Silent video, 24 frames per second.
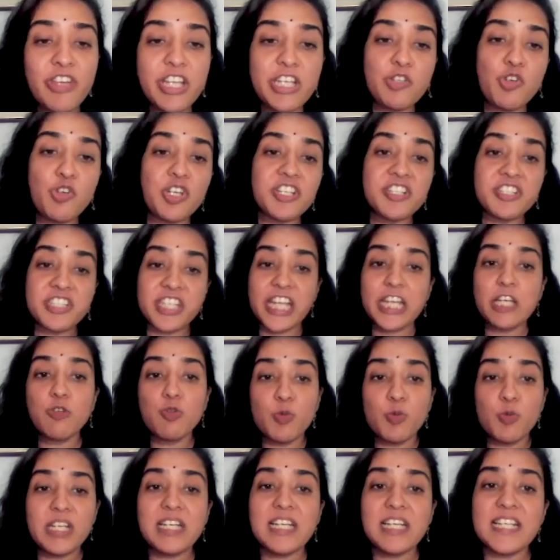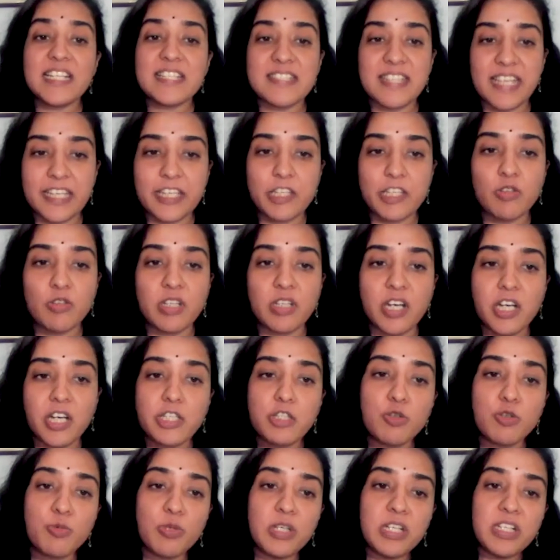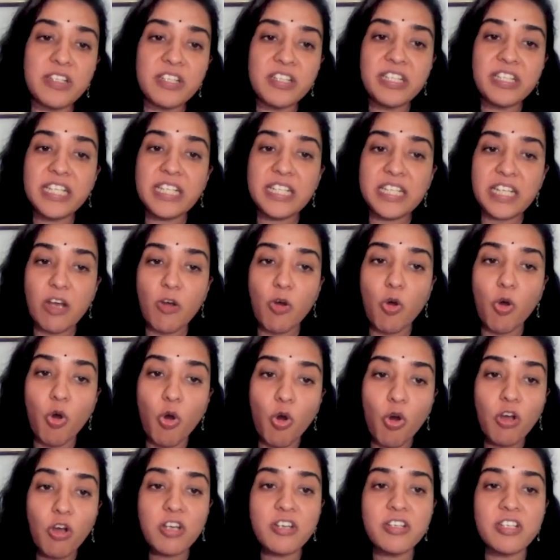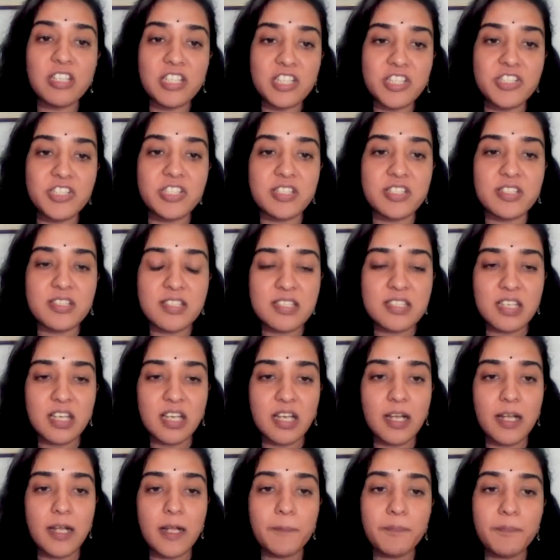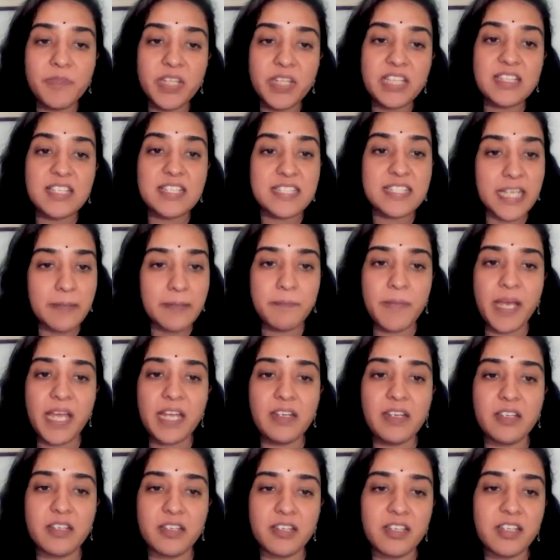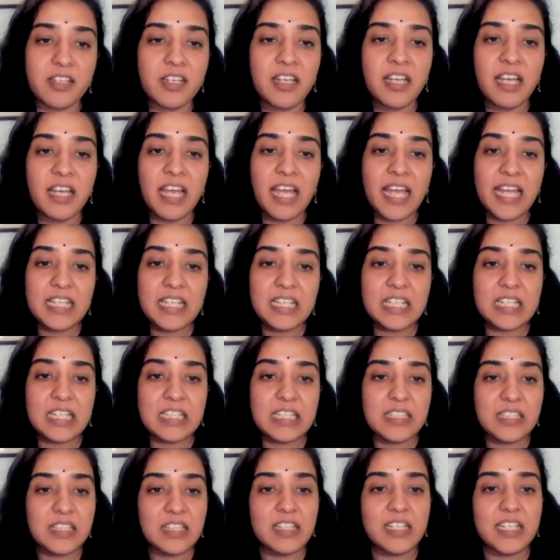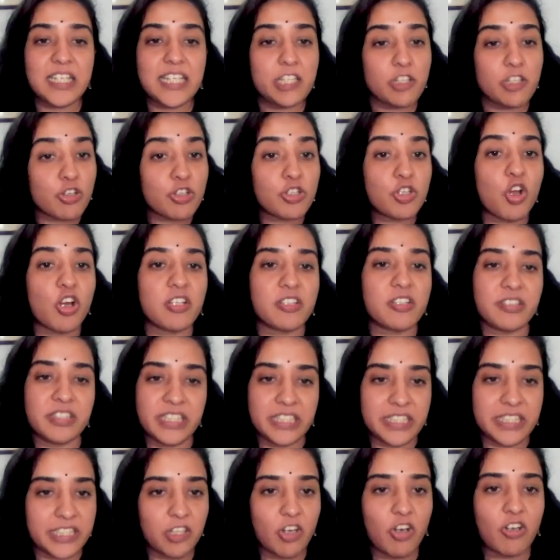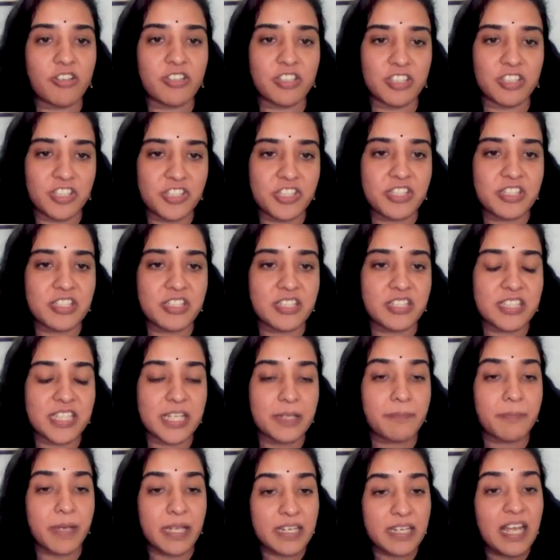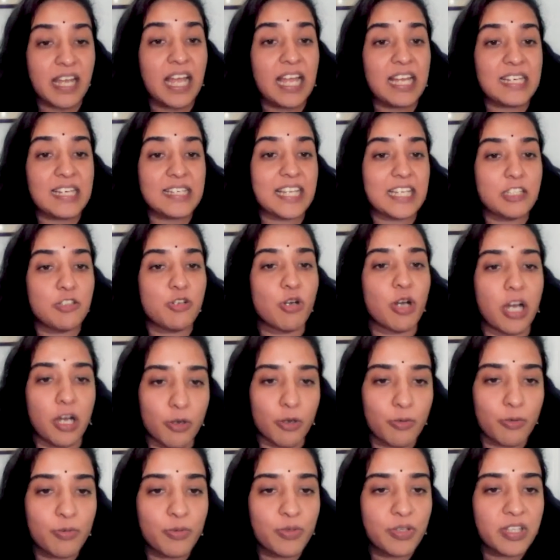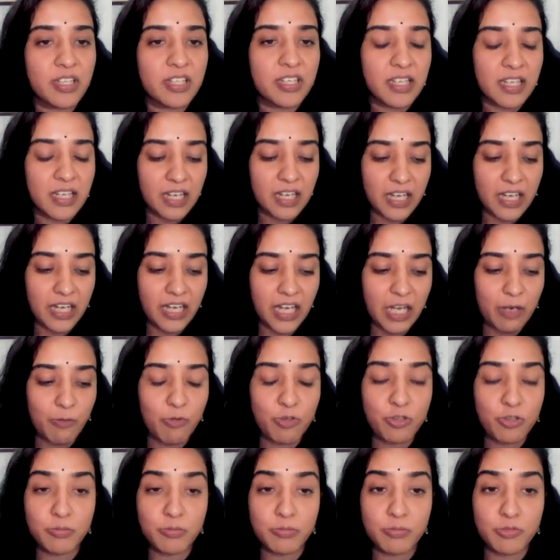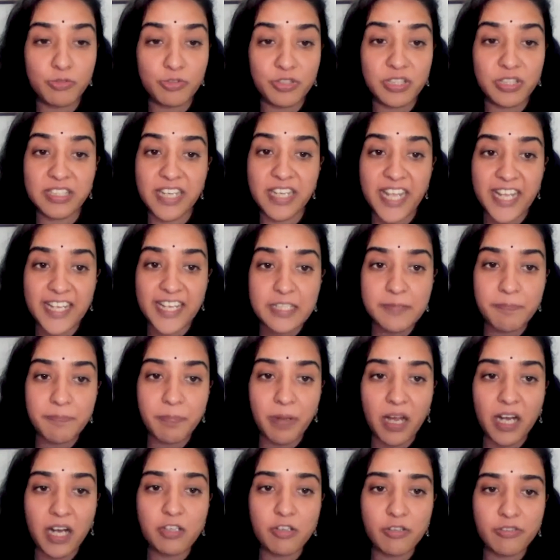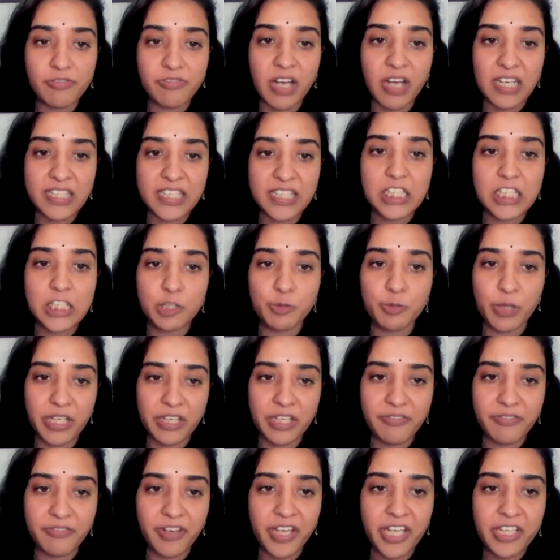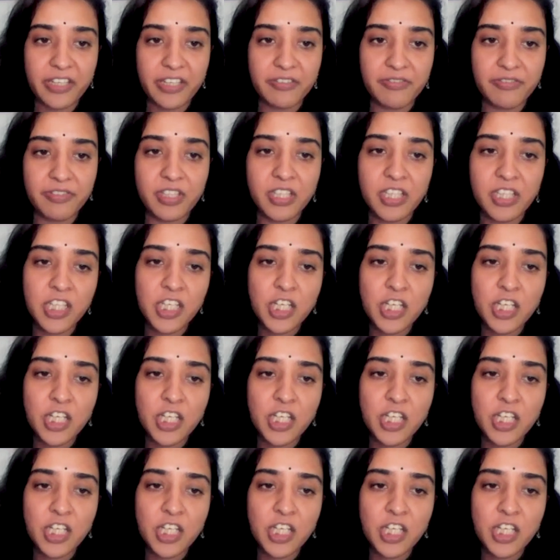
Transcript: When you are genuinely secular, you will treat all religions uh, in the same manner. And clearly, you're not treating all religions in the same manner. I'll tell you how uh, I want to move to the next part of Article 25.